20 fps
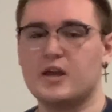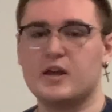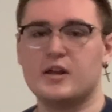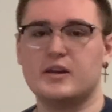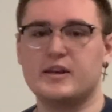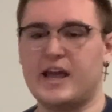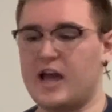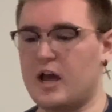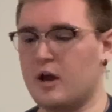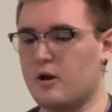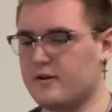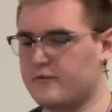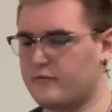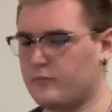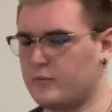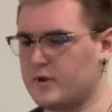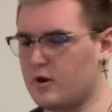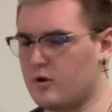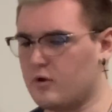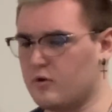Now, if
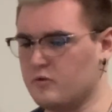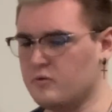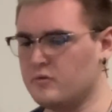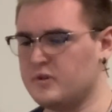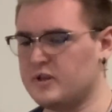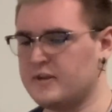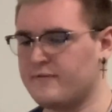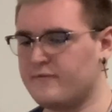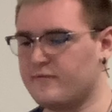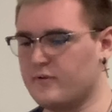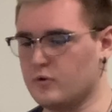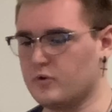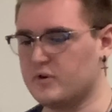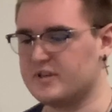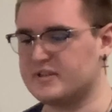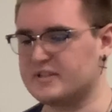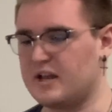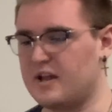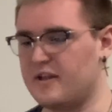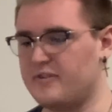we only
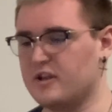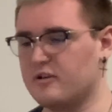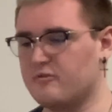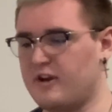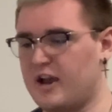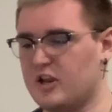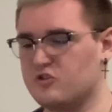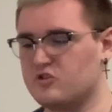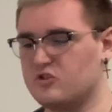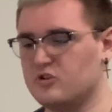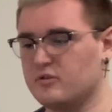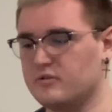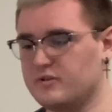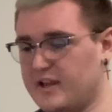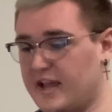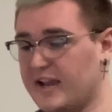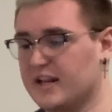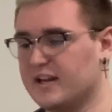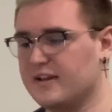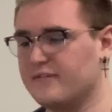focus on the irrational
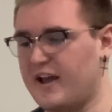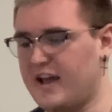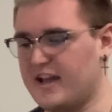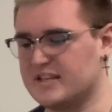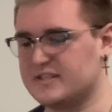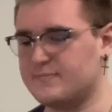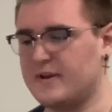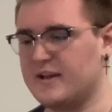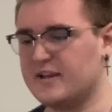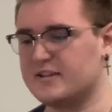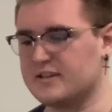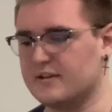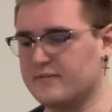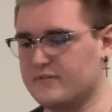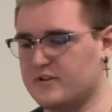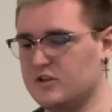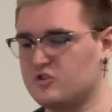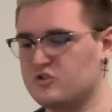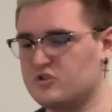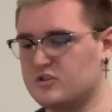negative aspects of
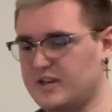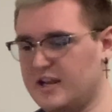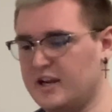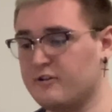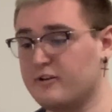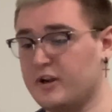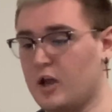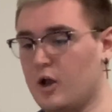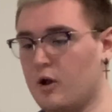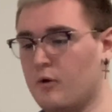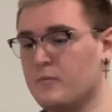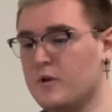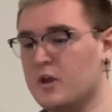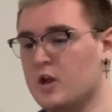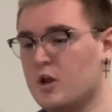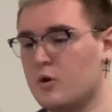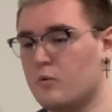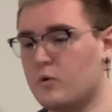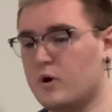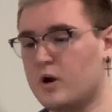each scenario,
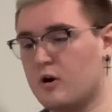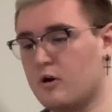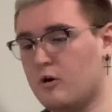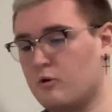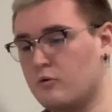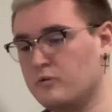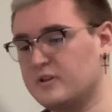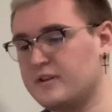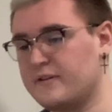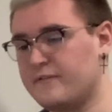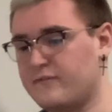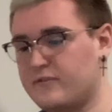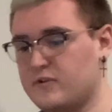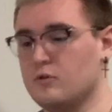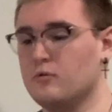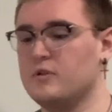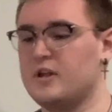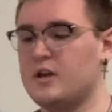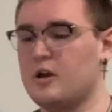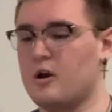we are only
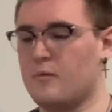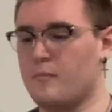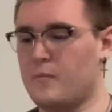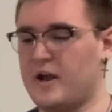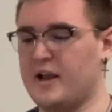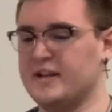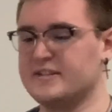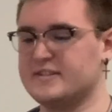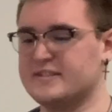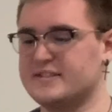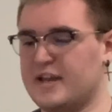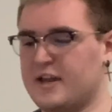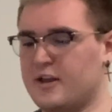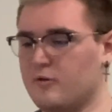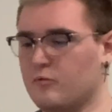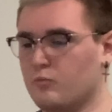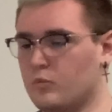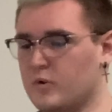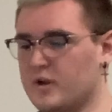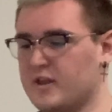fueling our mindset
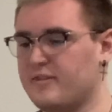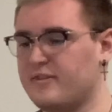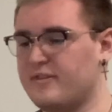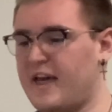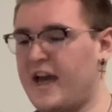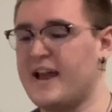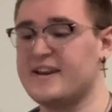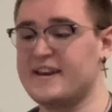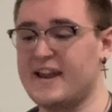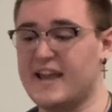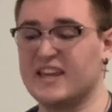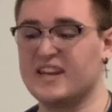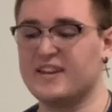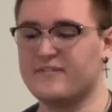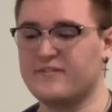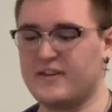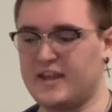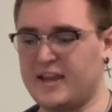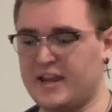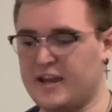with that negative
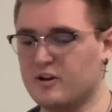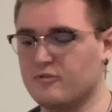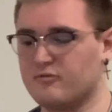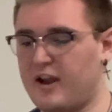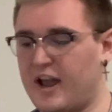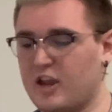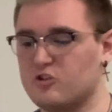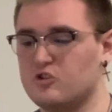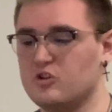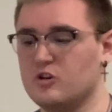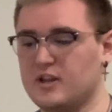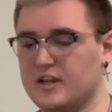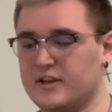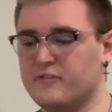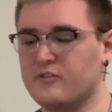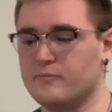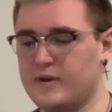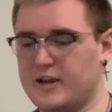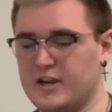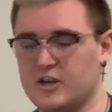and irrational
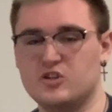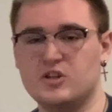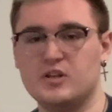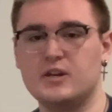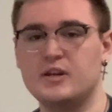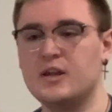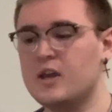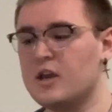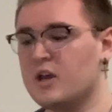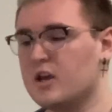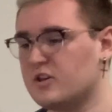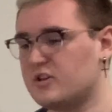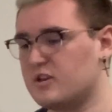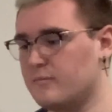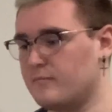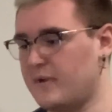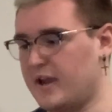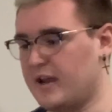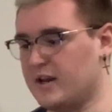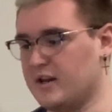information to
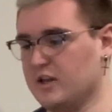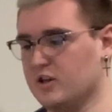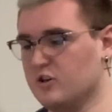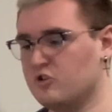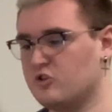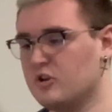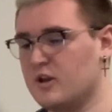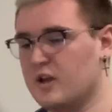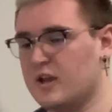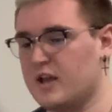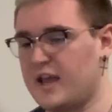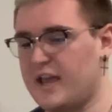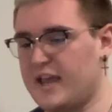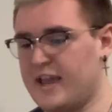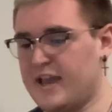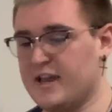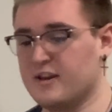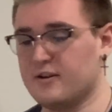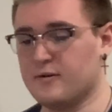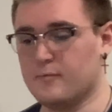manage
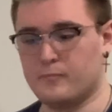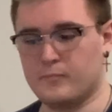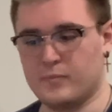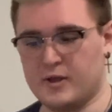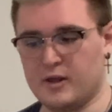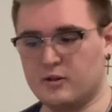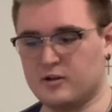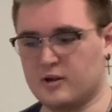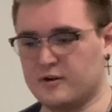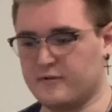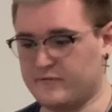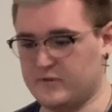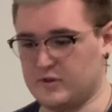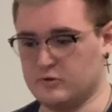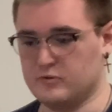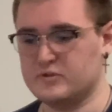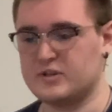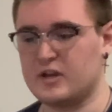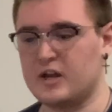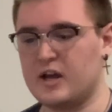and build our
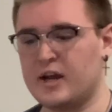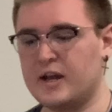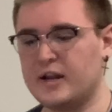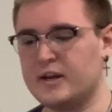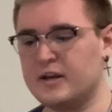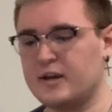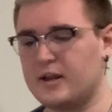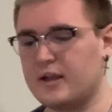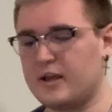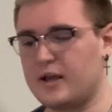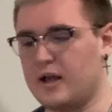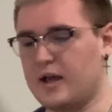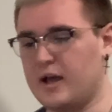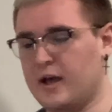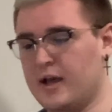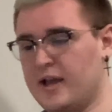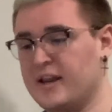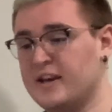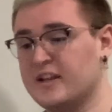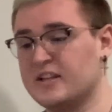views on
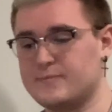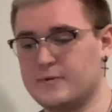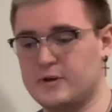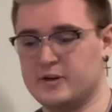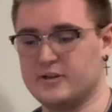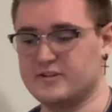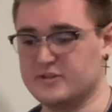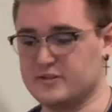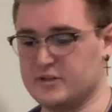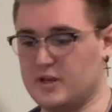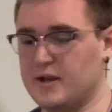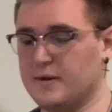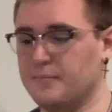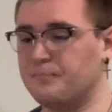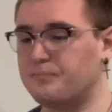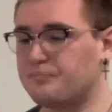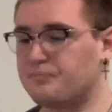and experiences on.